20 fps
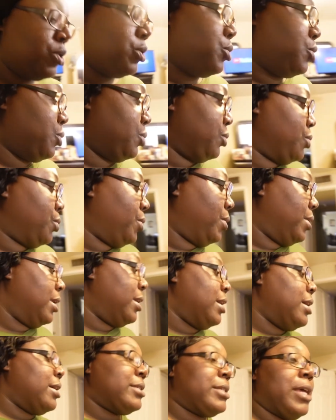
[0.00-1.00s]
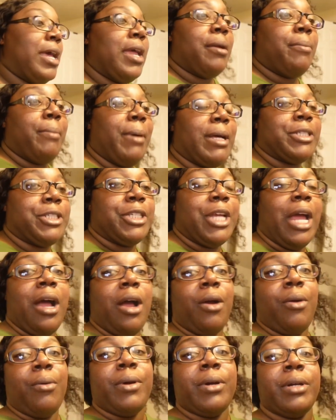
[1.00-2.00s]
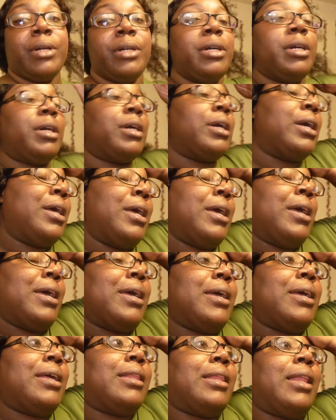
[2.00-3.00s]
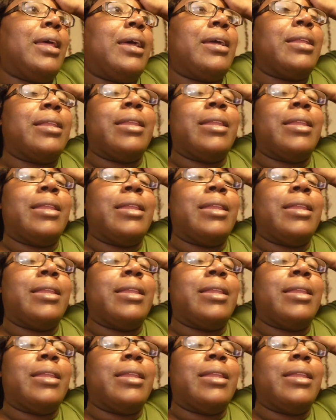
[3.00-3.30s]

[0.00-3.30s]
to take my shower and lay